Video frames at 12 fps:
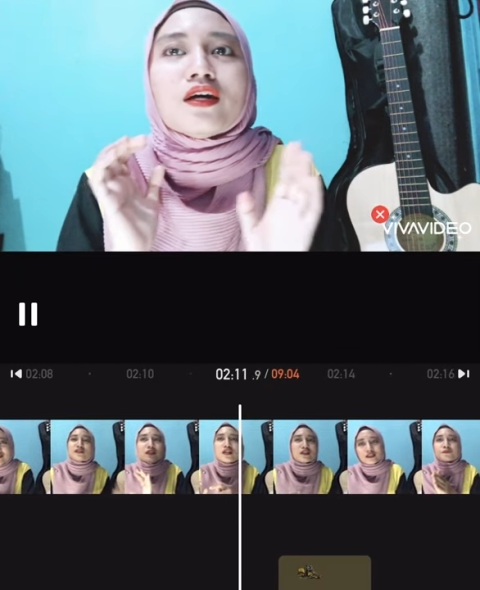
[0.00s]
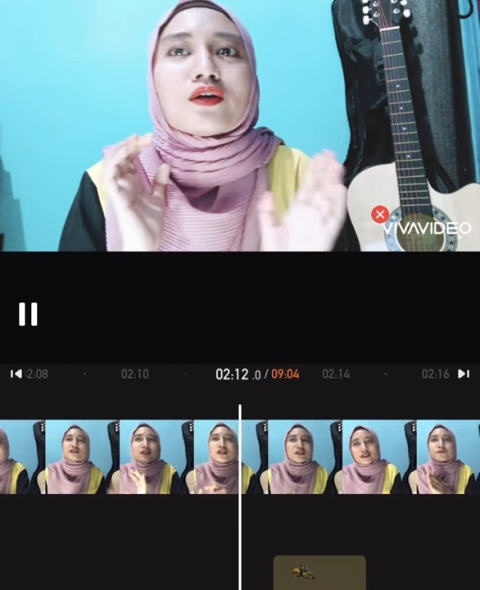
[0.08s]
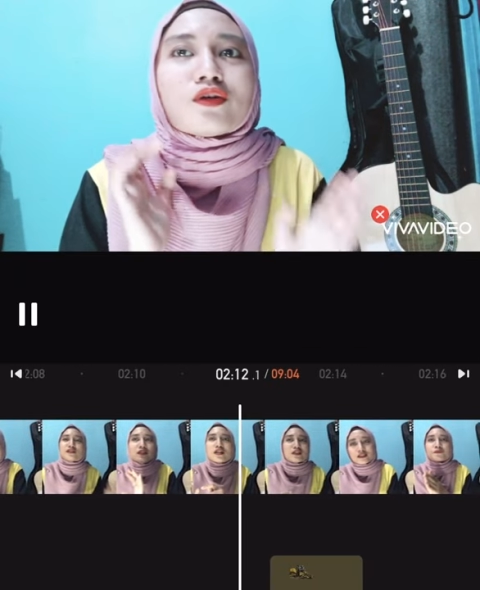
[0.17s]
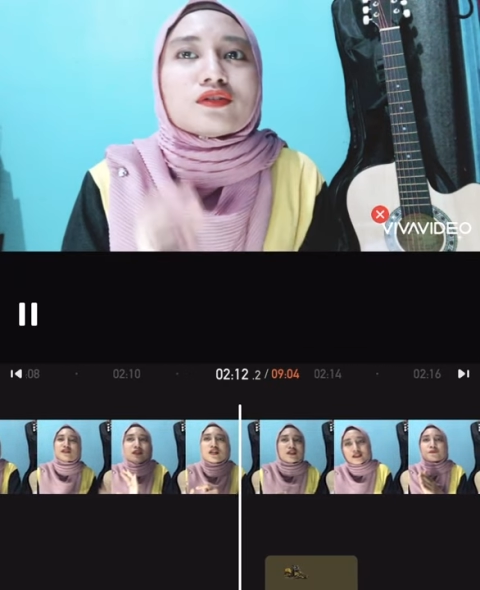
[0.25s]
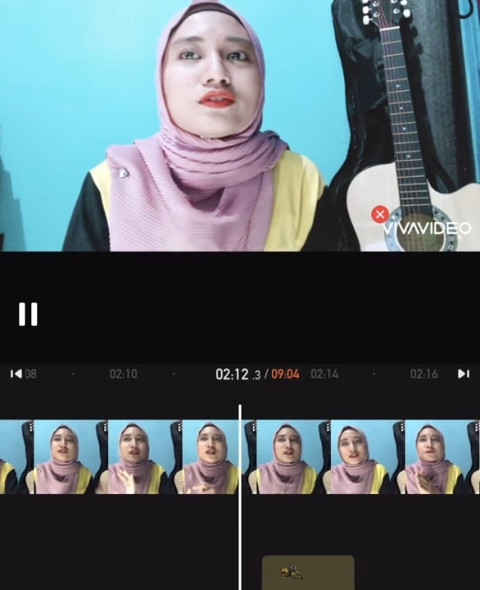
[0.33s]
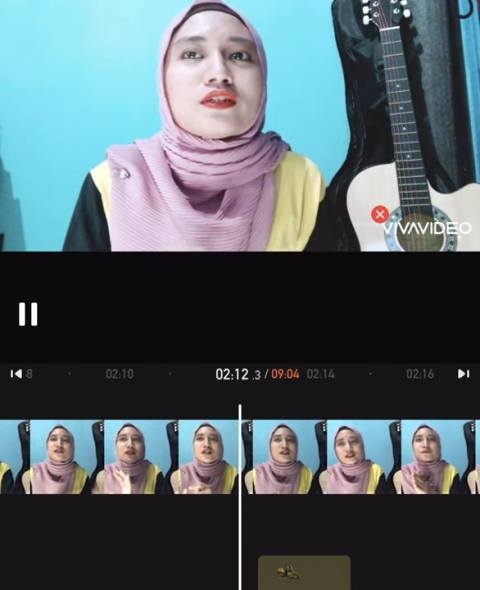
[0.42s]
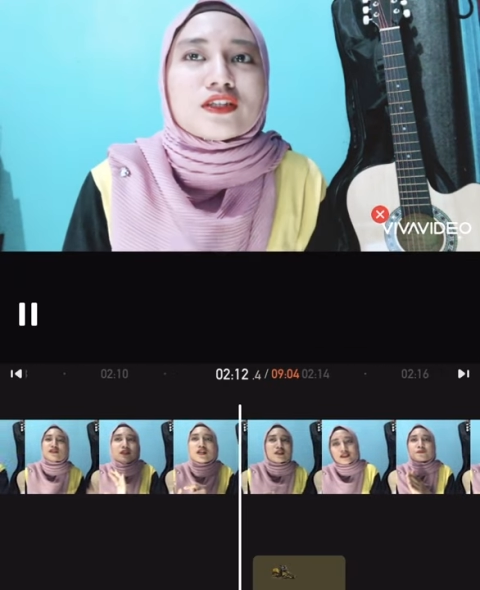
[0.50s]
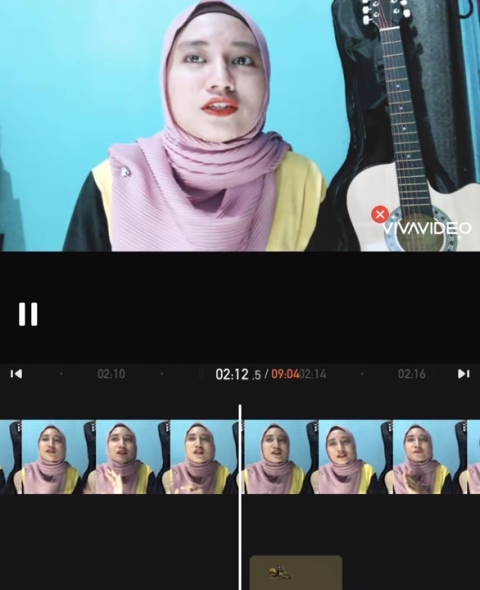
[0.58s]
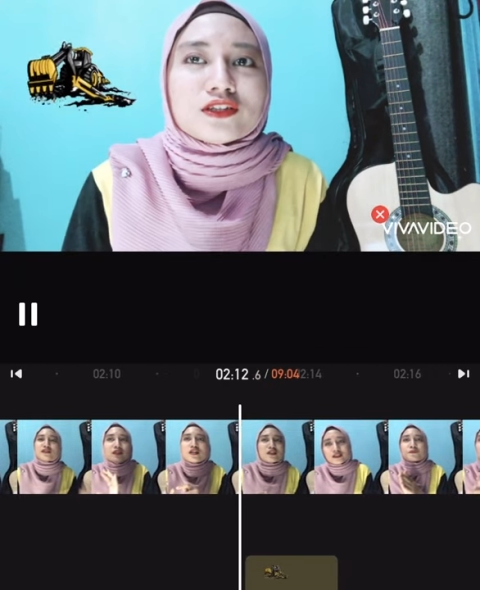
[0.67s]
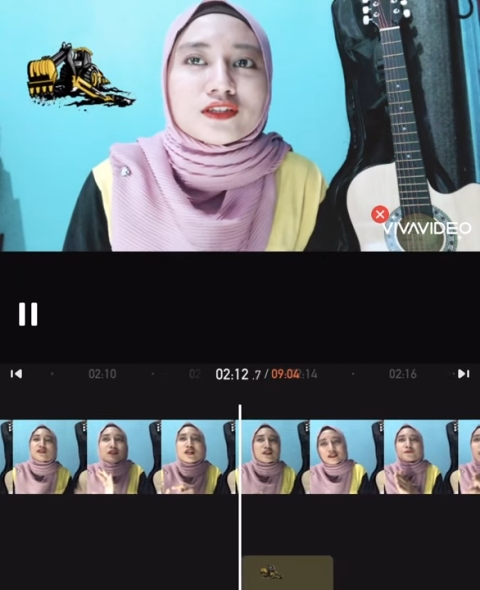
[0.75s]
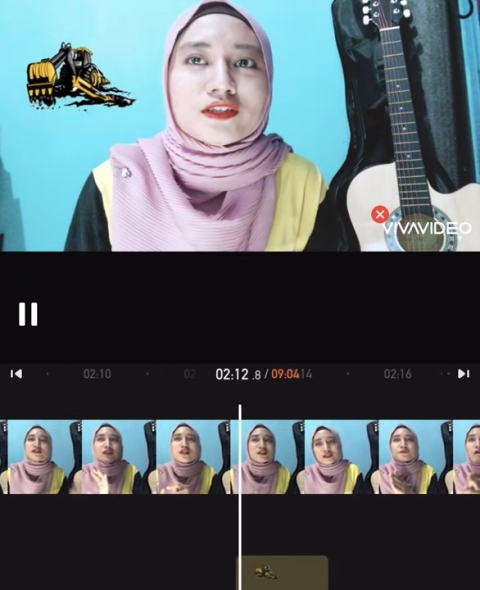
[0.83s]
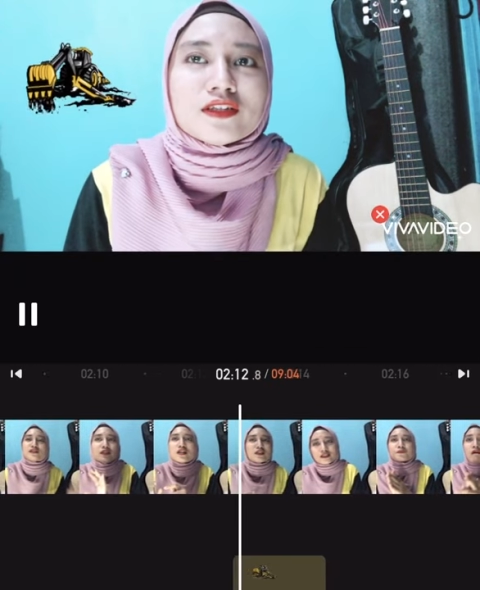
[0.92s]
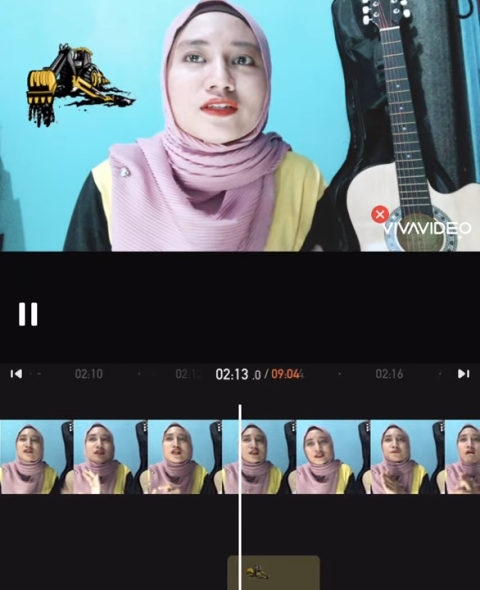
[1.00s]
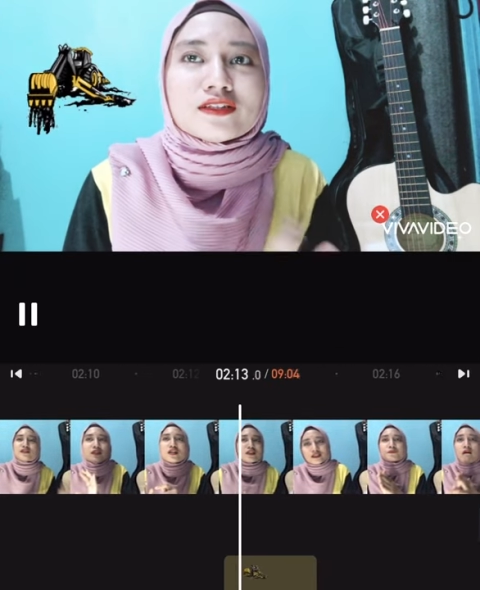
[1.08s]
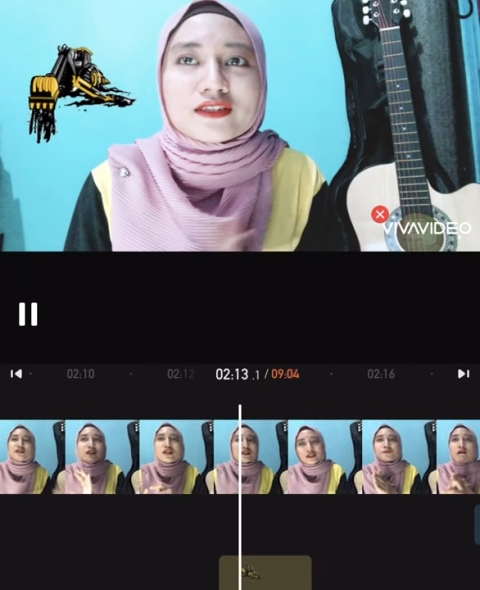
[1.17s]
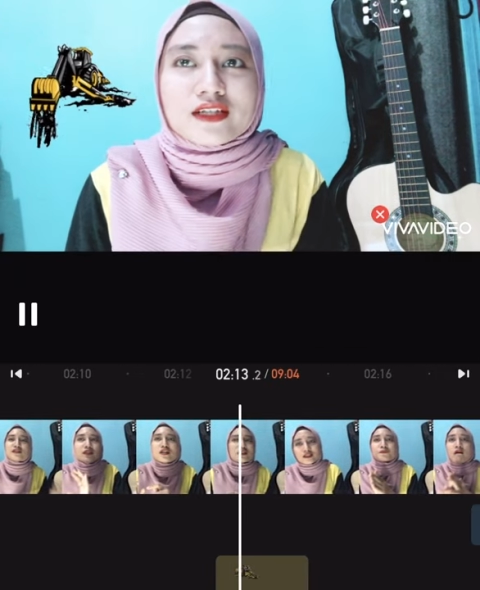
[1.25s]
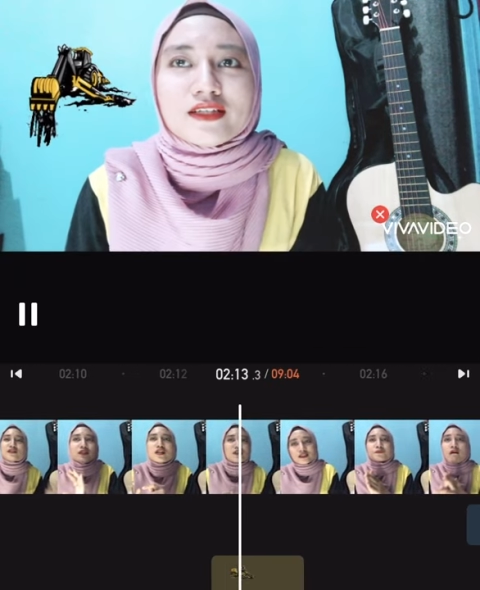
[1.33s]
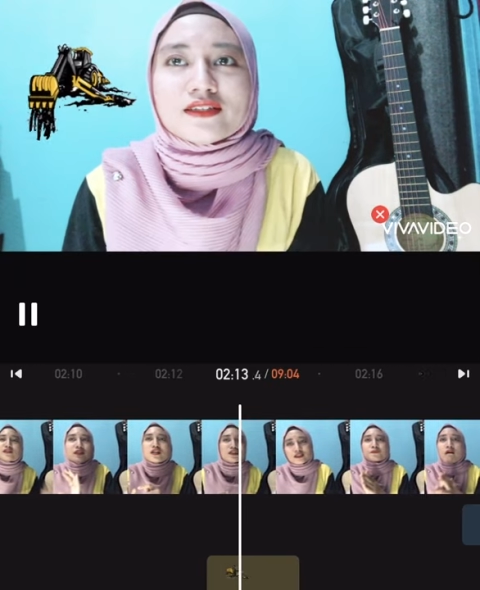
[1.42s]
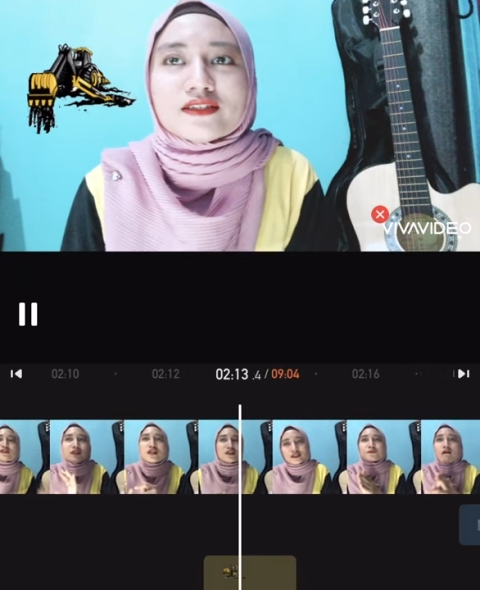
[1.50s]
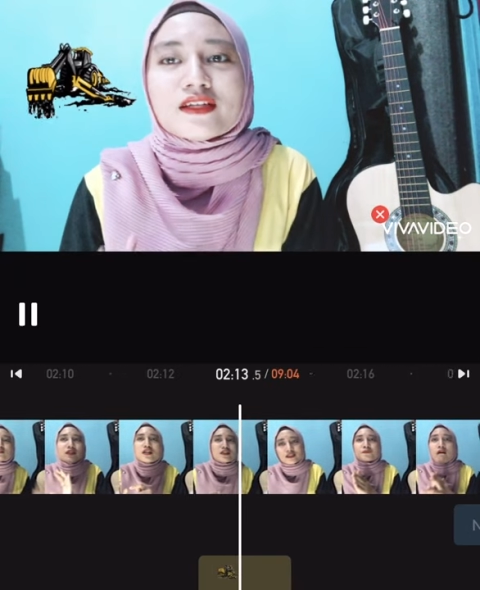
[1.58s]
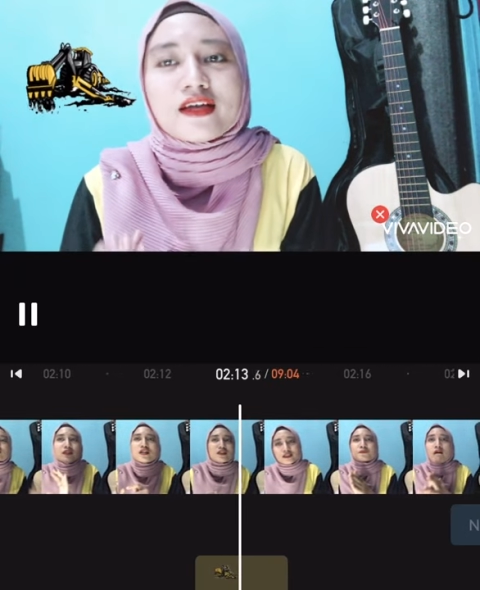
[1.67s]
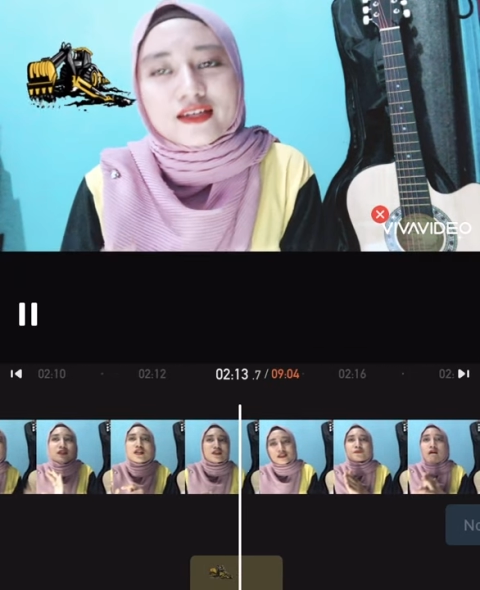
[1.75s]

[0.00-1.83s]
construction sites